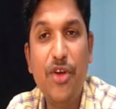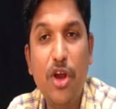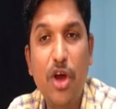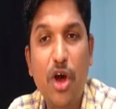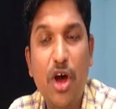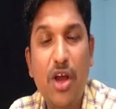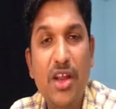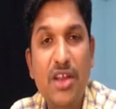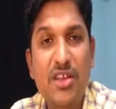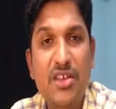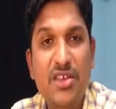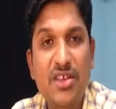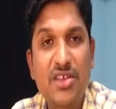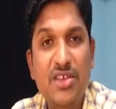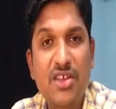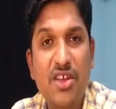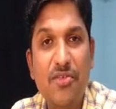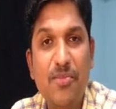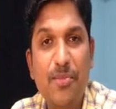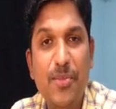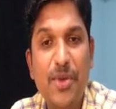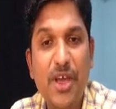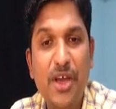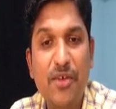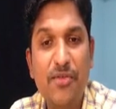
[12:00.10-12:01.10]
RHS
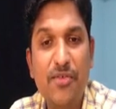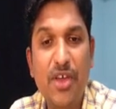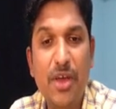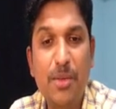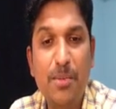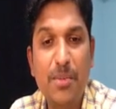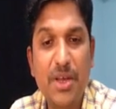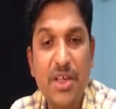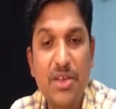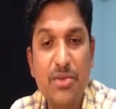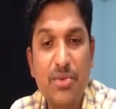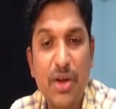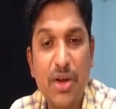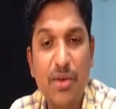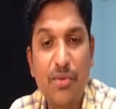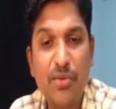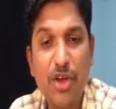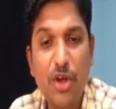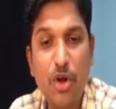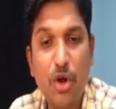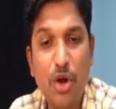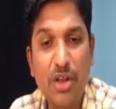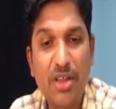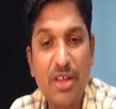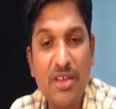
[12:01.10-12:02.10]
of p of k plus 1. We
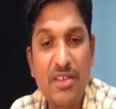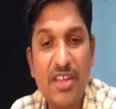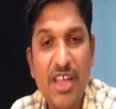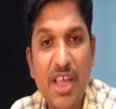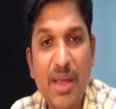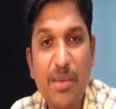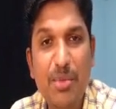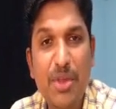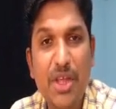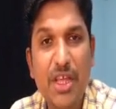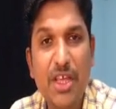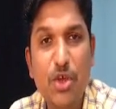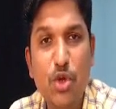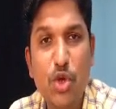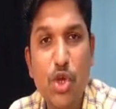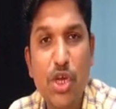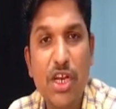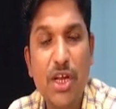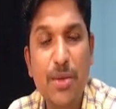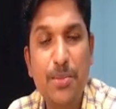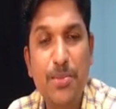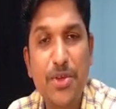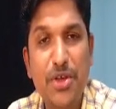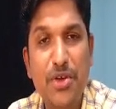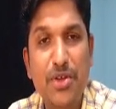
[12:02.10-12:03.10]
got the same thing. You can
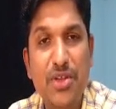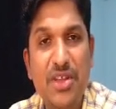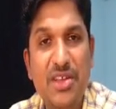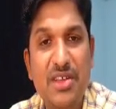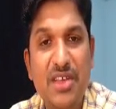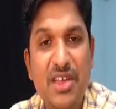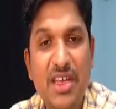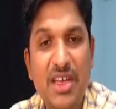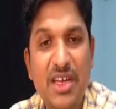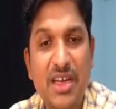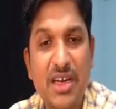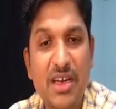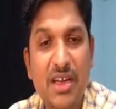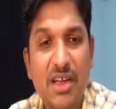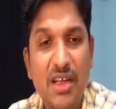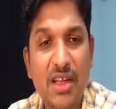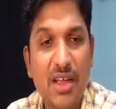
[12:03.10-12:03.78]
observe this here.